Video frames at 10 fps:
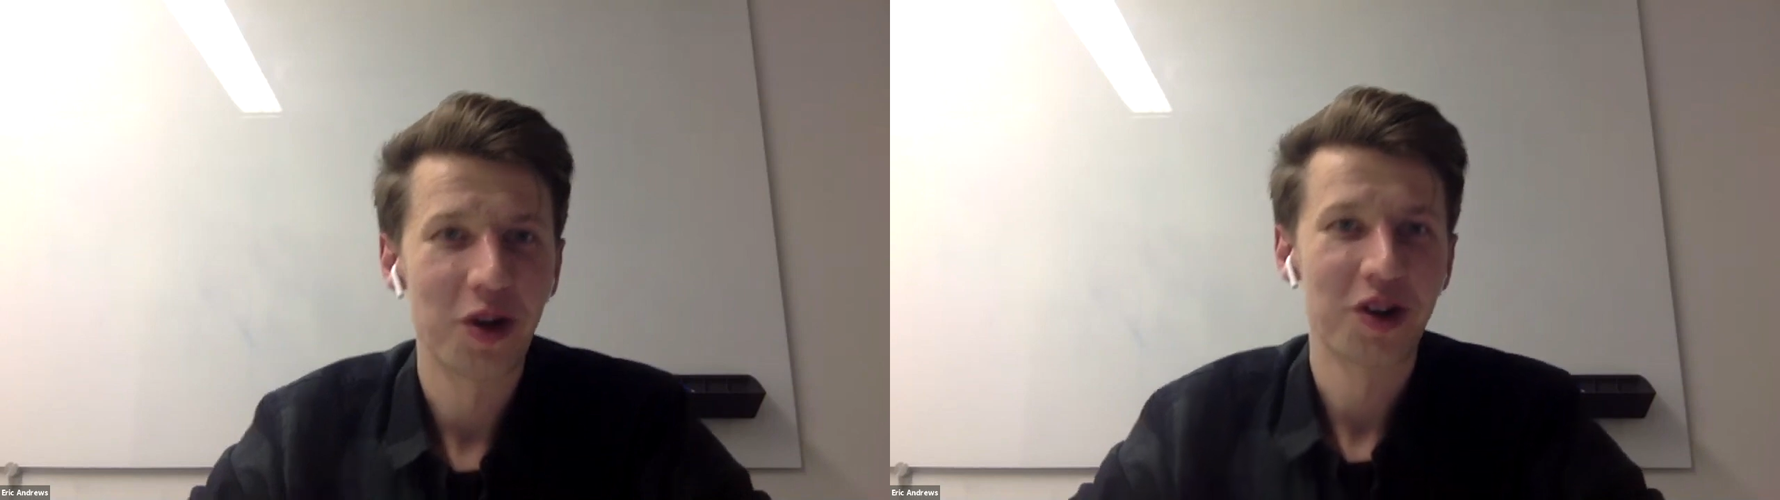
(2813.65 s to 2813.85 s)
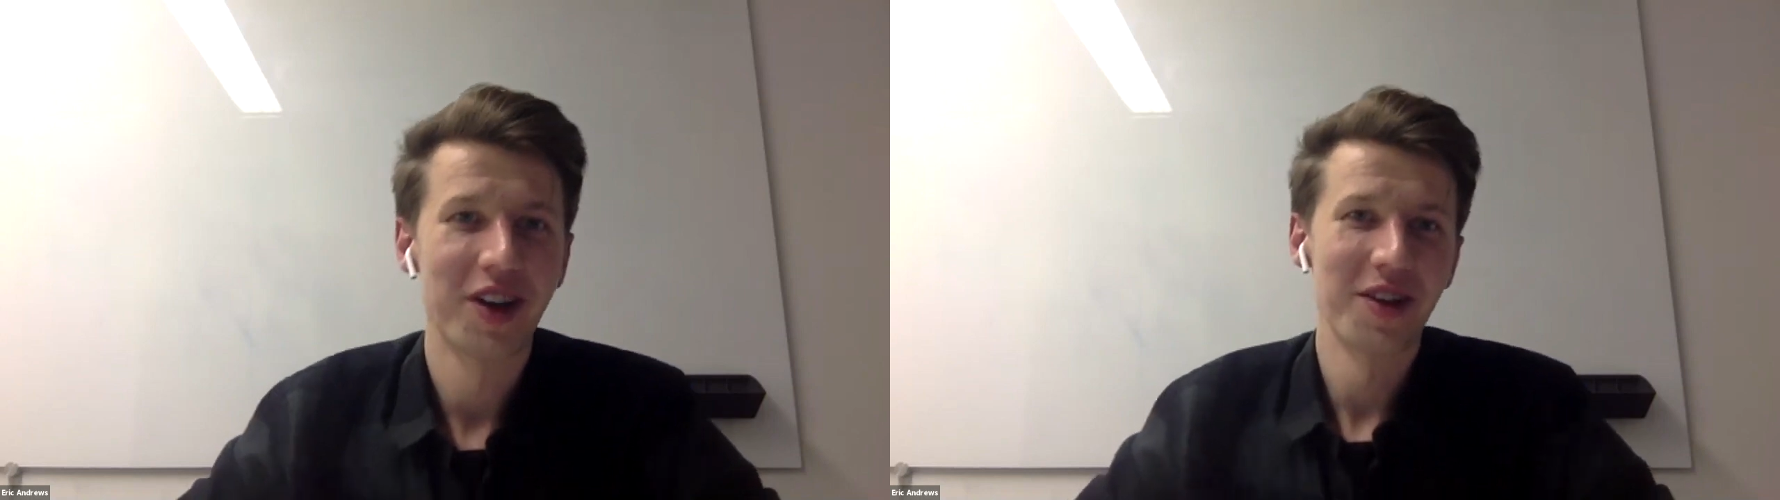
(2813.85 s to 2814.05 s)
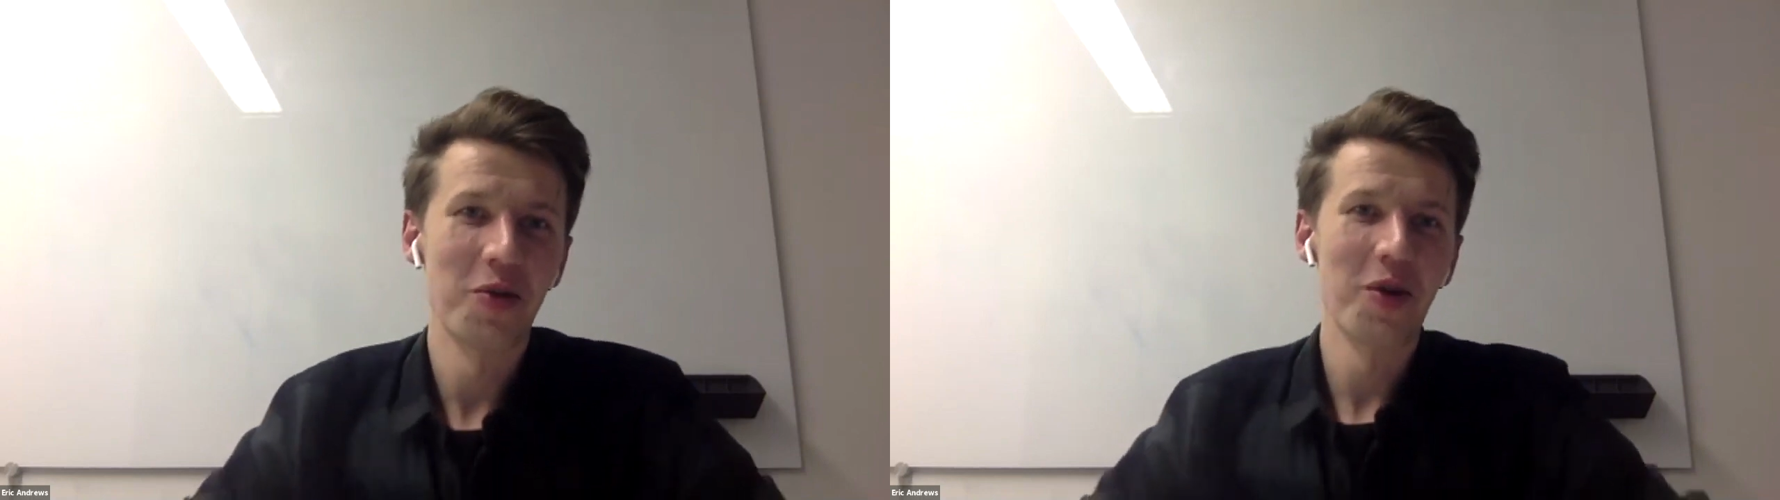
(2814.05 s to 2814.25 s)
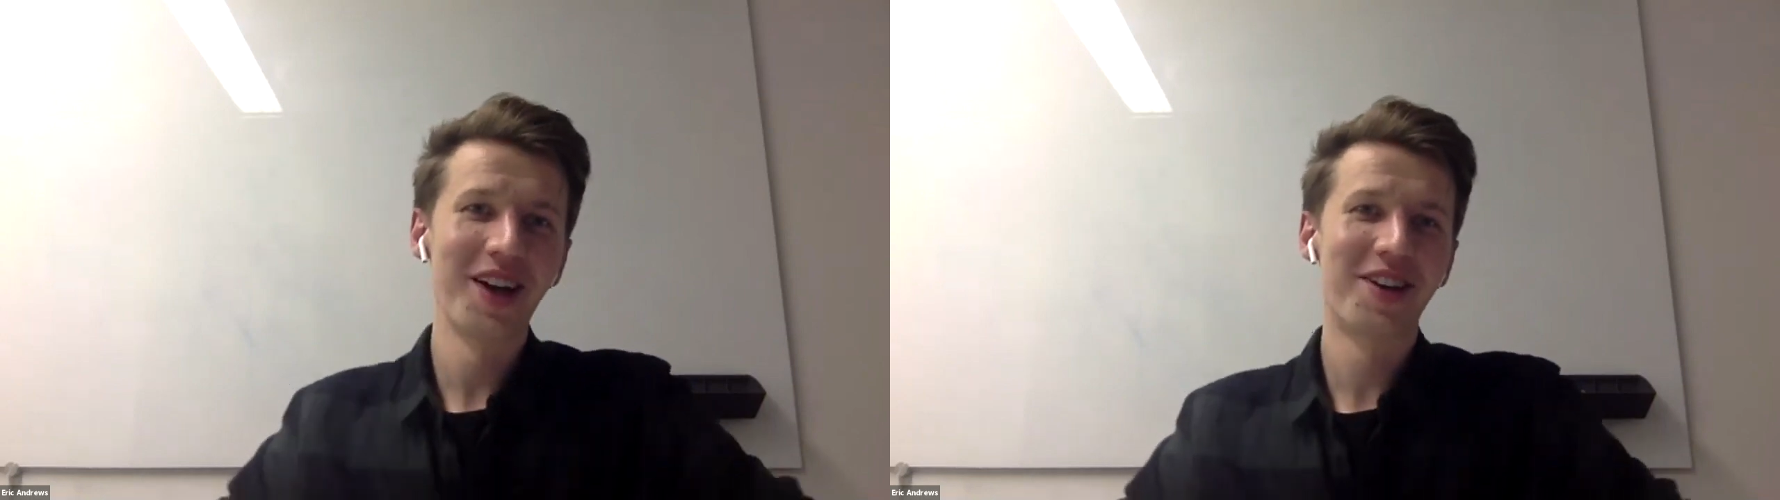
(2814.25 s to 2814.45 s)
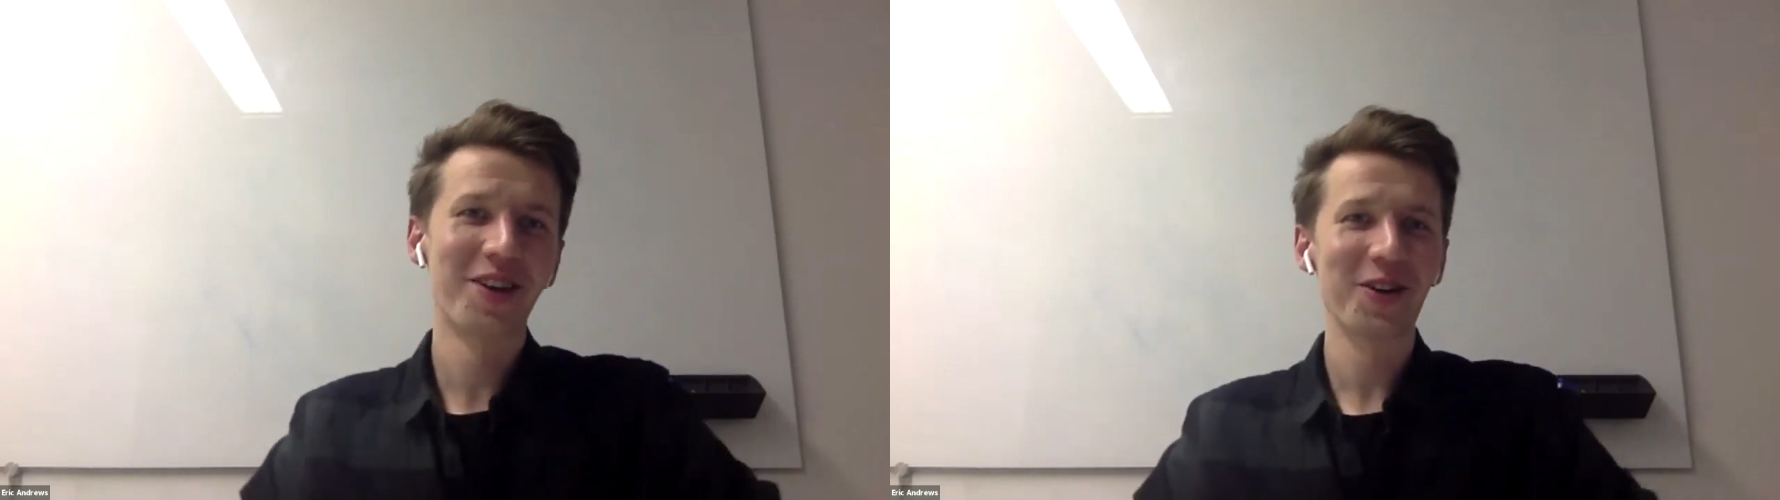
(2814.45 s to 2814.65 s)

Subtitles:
source in a way,